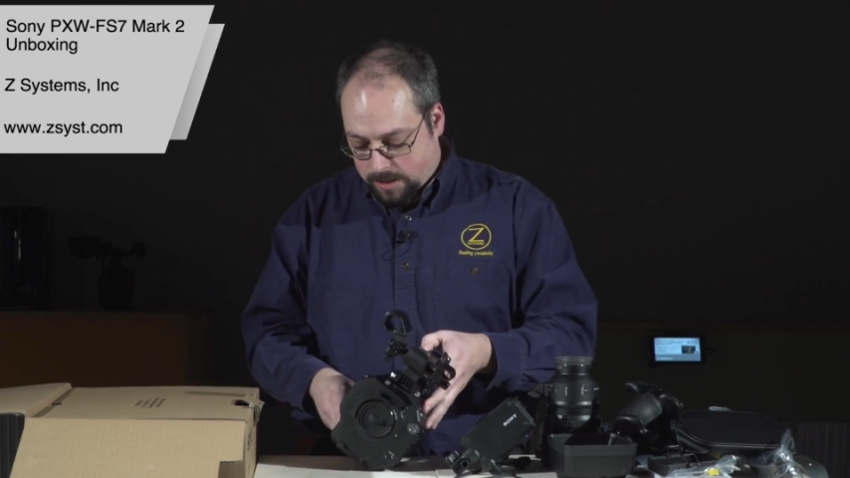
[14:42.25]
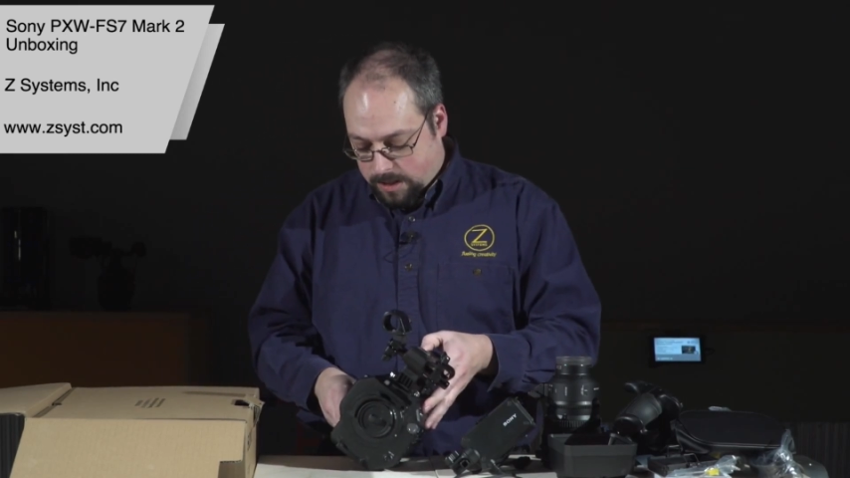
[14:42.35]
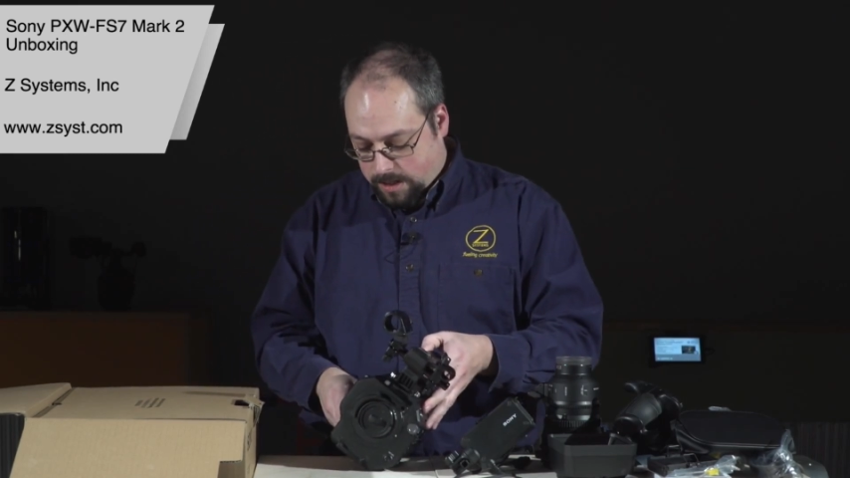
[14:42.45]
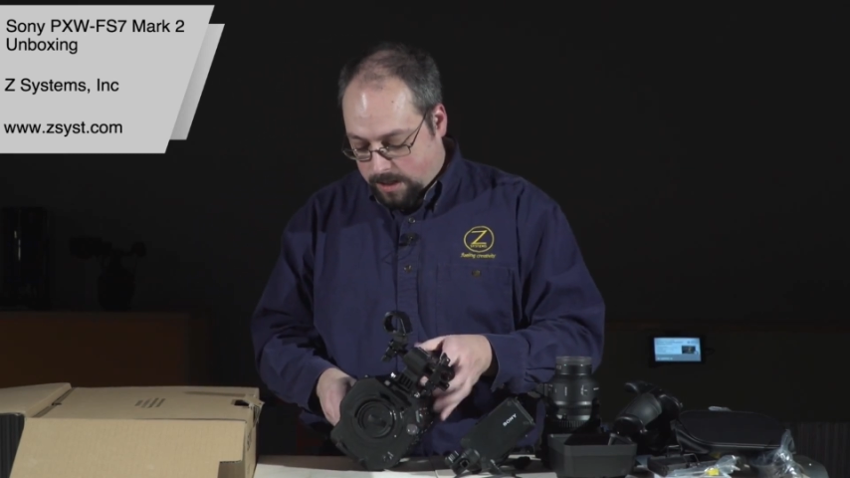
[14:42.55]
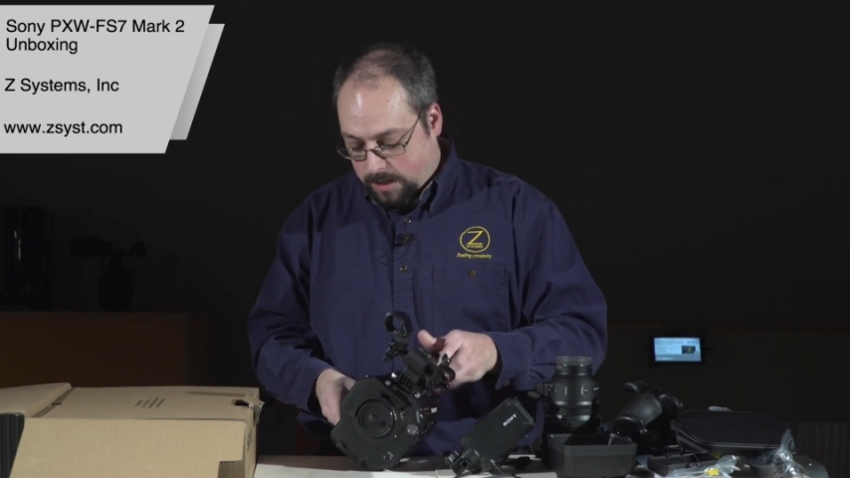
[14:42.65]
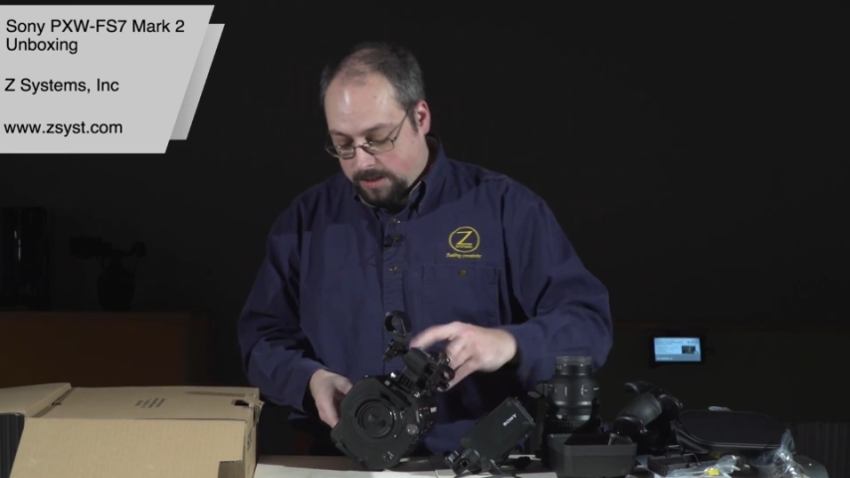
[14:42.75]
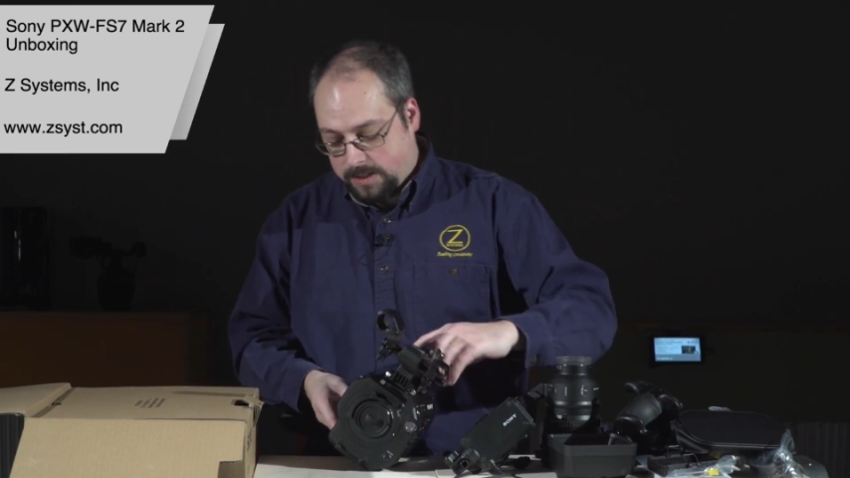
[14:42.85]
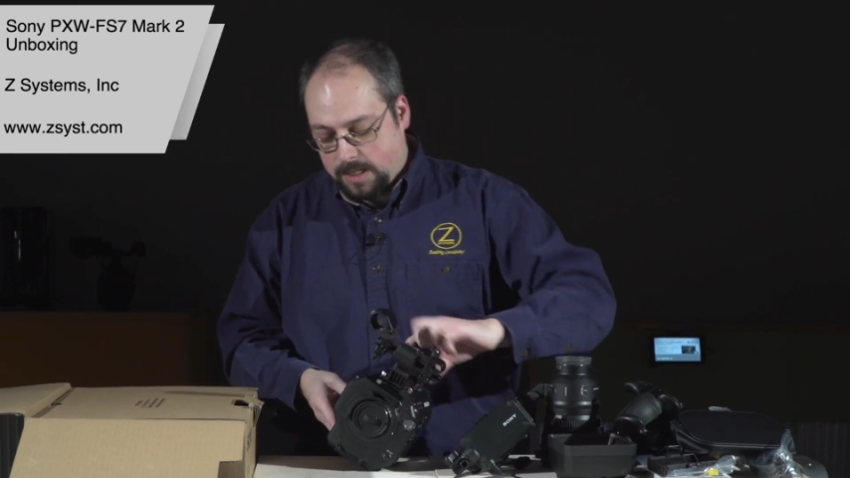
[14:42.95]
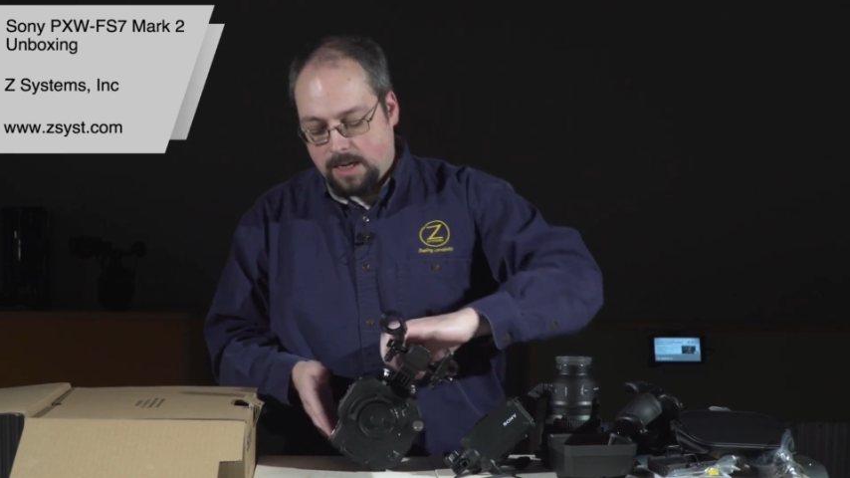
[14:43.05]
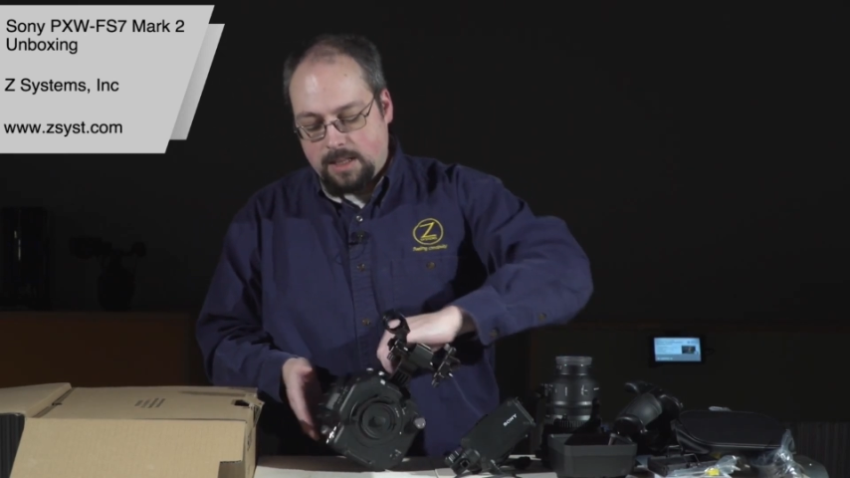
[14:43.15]
This
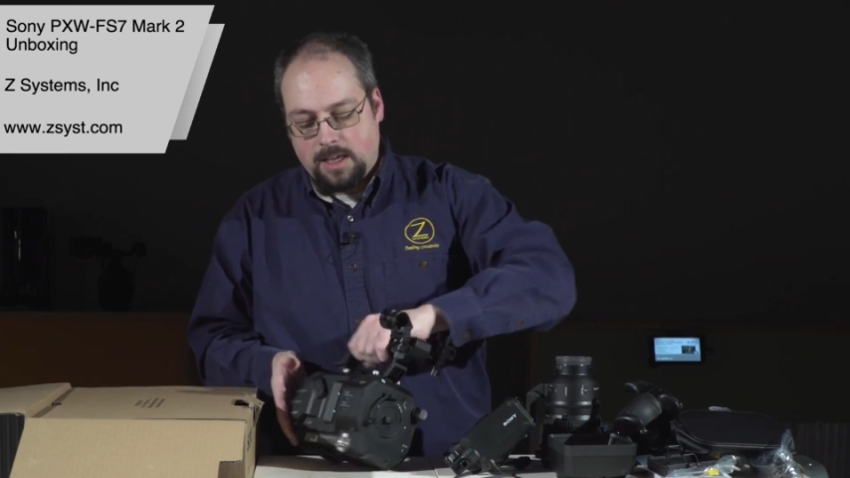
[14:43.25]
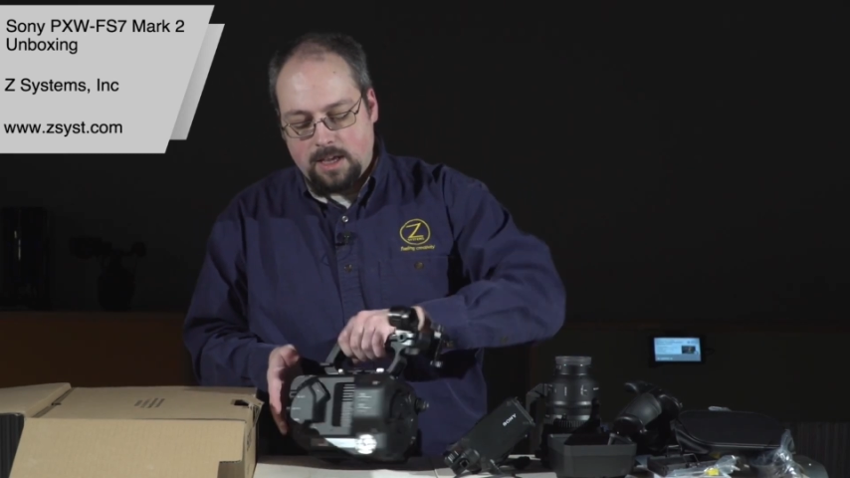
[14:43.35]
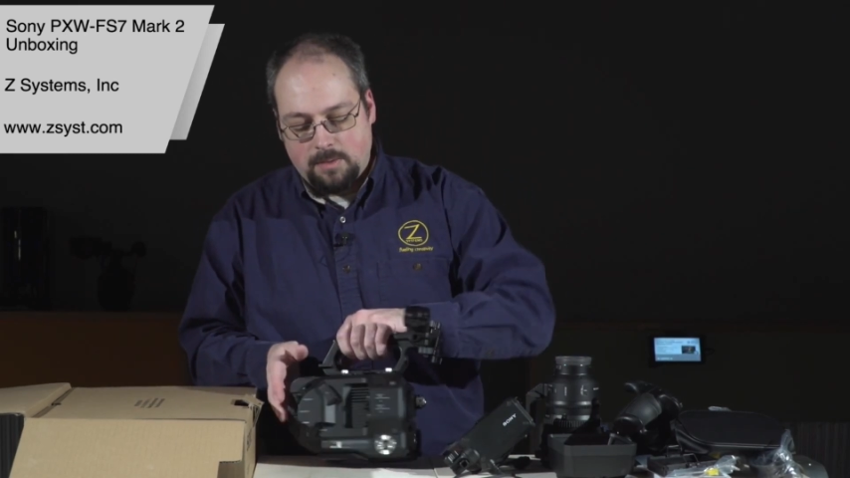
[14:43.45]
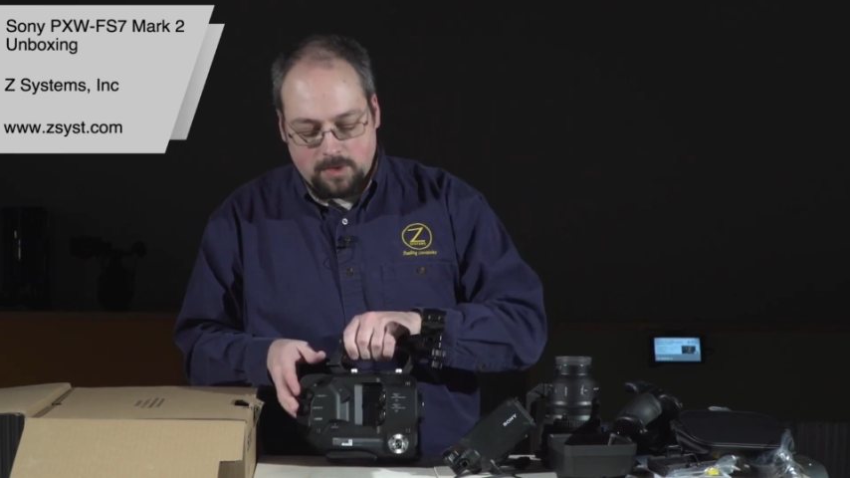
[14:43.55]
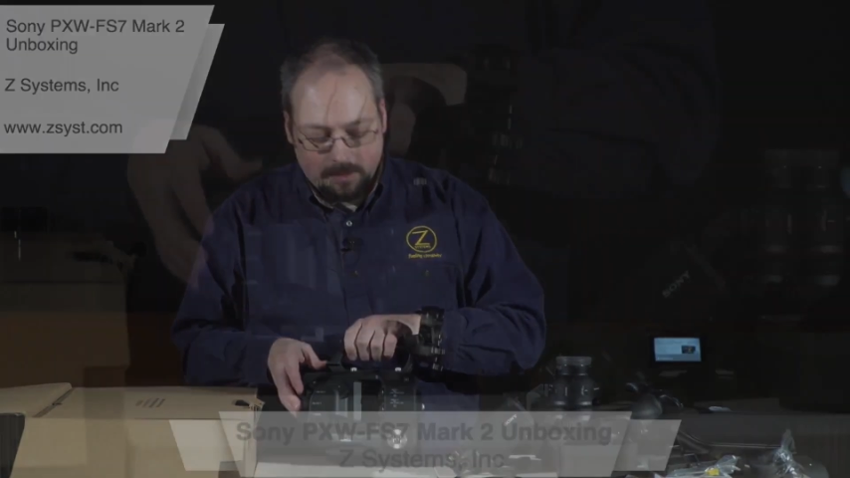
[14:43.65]
side of the camera